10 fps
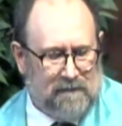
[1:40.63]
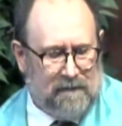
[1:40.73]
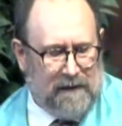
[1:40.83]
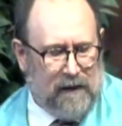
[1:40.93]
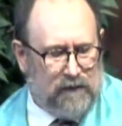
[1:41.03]

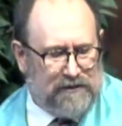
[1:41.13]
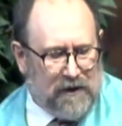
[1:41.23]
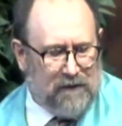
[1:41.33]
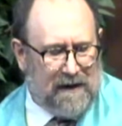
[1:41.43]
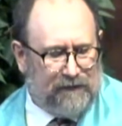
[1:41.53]
It was
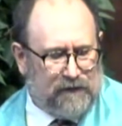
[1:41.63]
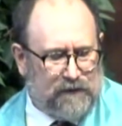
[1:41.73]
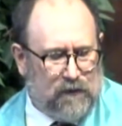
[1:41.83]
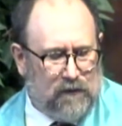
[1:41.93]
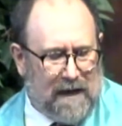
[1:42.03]
shown after
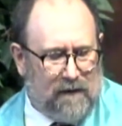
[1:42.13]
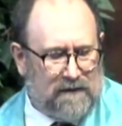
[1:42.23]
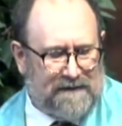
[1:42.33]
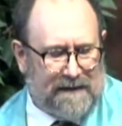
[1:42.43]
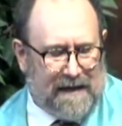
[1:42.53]
school
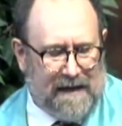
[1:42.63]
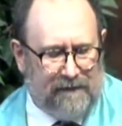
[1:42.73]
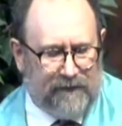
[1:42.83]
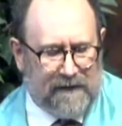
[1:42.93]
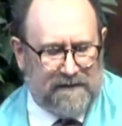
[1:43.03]
hours in the
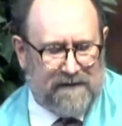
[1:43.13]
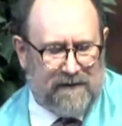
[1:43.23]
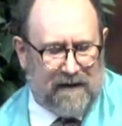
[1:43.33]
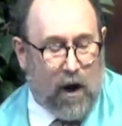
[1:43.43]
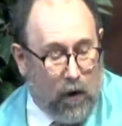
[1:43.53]
evening so
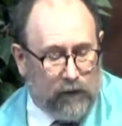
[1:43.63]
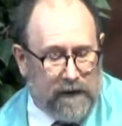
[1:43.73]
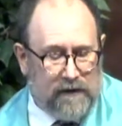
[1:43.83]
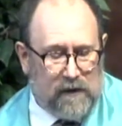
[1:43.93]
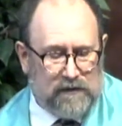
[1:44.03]
that
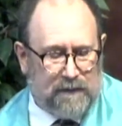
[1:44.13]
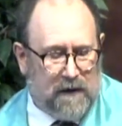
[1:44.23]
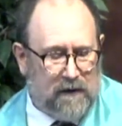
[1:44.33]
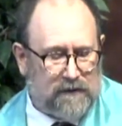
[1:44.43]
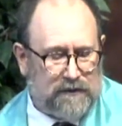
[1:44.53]
only those
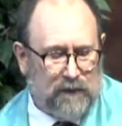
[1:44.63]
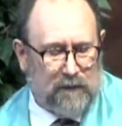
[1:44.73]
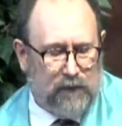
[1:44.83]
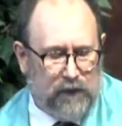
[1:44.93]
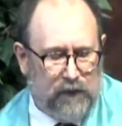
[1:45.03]
parents who
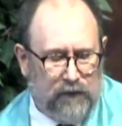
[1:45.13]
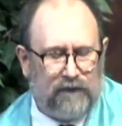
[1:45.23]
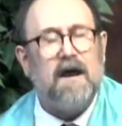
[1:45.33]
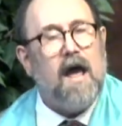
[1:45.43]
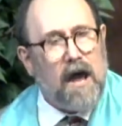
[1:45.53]
approved
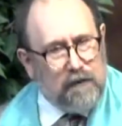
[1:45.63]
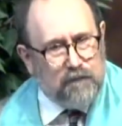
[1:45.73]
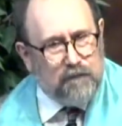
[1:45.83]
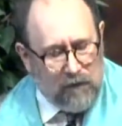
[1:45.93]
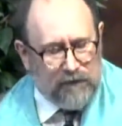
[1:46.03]
and
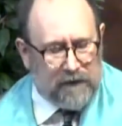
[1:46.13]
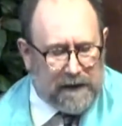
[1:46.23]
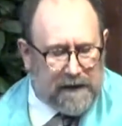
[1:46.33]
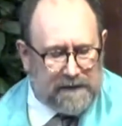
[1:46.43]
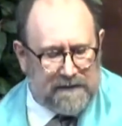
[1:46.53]
drove their
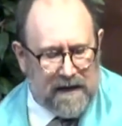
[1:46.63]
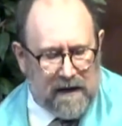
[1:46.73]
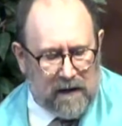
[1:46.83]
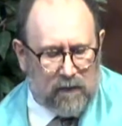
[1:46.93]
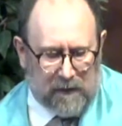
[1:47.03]
kids
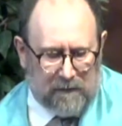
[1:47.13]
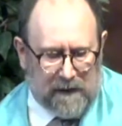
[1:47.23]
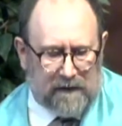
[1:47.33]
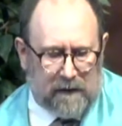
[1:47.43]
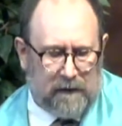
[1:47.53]
there would be
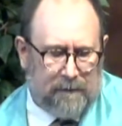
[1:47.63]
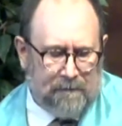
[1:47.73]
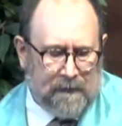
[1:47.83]
there.